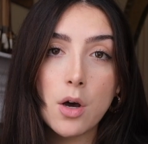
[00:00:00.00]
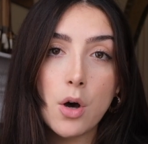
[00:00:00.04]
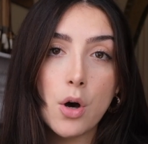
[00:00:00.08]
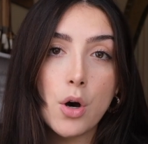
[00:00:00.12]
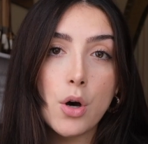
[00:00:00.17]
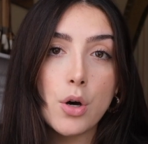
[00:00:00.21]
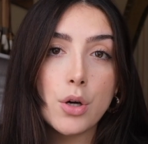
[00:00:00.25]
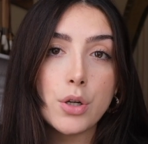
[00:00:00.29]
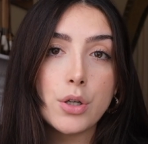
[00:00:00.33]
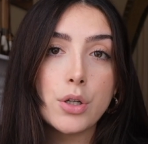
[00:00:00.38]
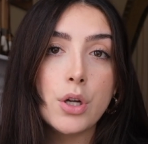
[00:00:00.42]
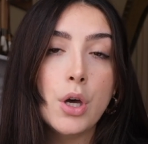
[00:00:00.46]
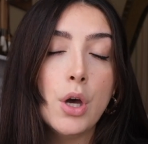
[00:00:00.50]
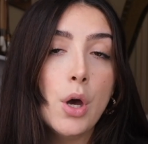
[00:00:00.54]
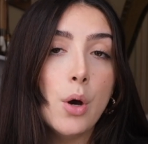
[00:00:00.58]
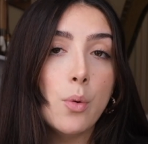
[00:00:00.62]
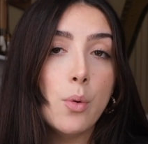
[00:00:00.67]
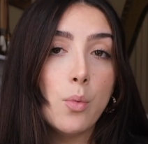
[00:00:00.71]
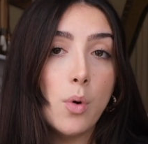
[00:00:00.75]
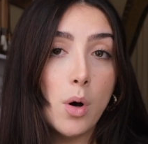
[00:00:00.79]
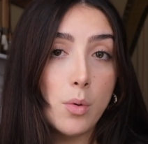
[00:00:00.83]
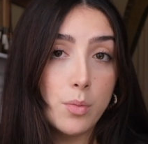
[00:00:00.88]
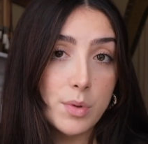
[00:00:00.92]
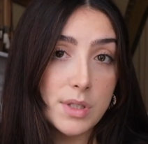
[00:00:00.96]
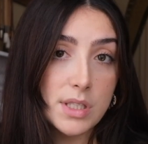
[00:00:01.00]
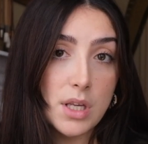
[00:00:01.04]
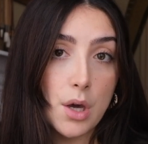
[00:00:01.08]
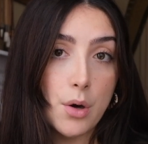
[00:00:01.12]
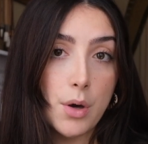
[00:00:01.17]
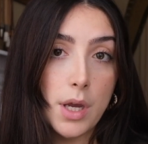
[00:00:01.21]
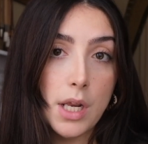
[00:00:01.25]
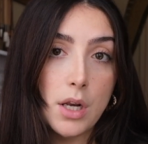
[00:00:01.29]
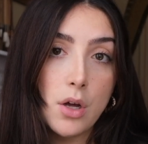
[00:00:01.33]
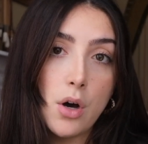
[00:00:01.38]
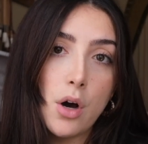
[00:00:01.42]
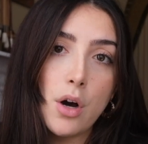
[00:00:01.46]
on what was
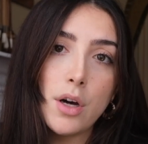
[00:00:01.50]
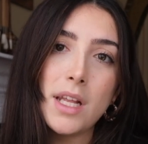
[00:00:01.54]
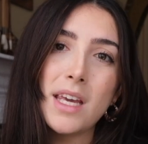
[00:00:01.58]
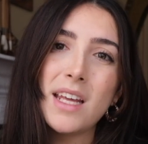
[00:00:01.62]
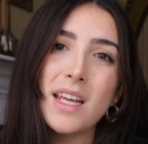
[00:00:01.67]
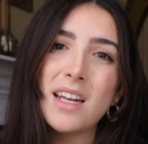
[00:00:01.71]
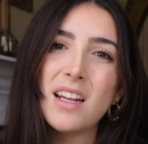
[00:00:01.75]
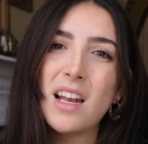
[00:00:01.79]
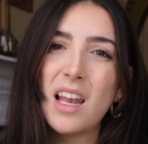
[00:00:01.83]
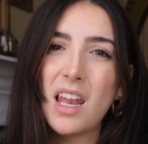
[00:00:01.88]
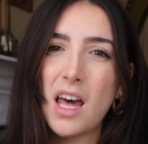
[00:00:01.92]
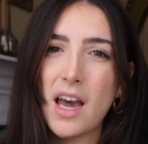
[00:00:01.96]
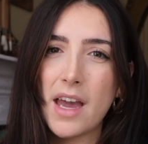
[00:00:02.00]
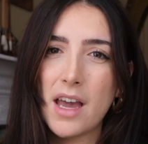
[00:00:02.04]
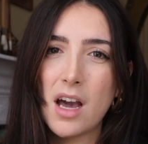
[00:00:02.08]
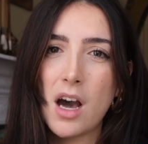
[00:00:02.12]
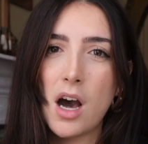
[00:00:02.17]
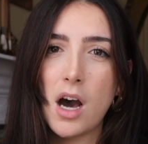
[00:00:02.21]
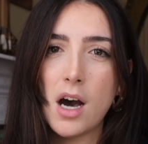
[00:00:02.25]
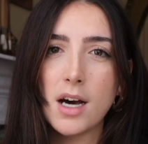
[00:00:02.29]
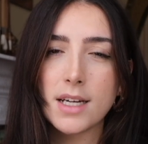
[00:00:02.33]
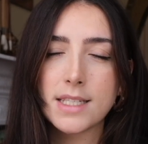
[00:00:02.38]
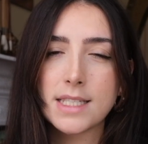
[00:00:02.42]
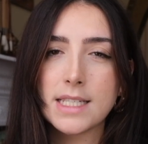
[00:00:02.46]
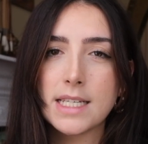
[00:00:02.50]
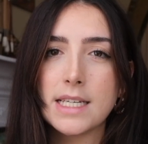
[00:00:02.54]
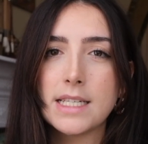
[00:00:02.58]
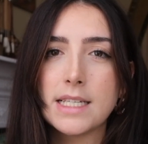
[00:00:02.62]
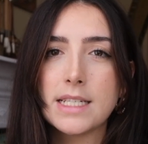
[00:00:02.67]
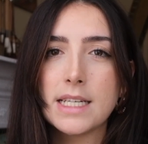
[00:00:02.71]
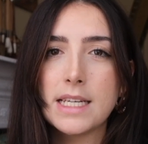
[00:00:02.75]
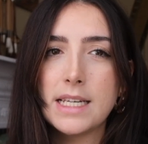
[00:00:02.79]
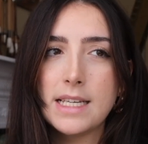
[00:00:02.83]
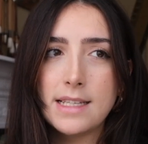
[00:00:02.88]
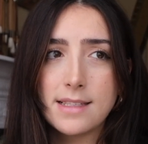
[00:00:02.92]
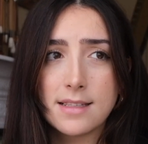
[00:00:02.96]
going on in a
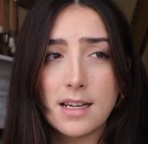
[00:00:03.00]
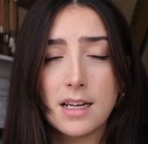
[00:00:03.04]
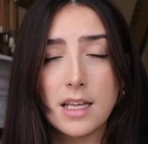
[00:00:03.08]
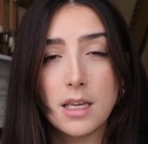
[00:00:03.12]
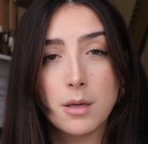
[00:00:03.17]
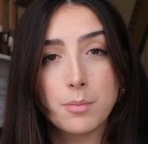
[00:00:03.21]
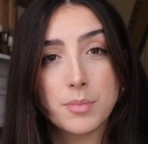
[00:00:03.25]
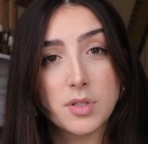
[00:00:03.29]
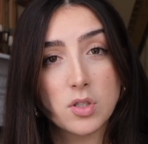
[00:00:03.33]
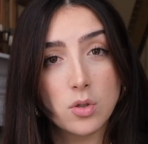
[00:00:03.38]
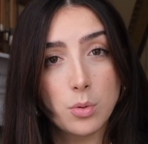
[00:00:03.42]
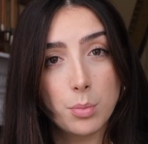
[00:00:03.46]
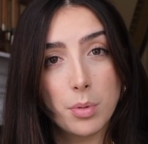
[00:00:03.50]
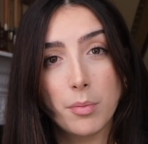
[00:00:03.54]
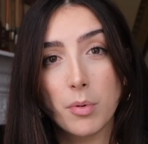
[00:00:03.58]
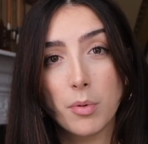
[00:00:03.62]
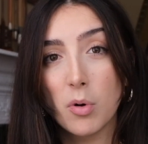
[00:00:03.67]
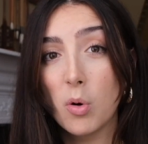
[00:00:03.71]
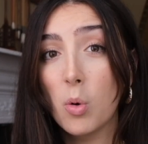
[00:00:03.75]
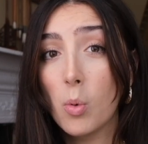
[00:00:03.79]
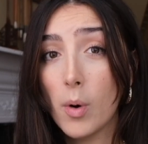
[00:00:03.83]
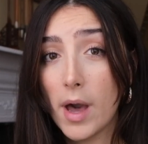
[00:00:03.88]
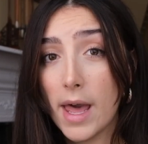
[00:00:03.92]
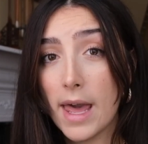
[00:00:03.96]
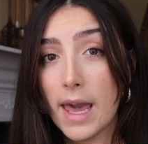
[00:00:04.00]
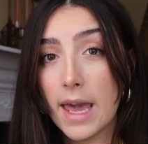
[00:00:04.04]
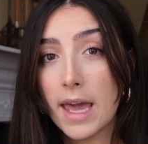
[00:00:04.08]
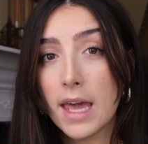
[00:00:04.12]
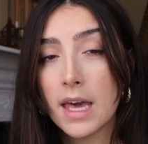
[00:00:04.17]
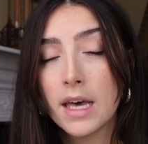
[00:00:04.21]
light-hearted, easily absorbable way.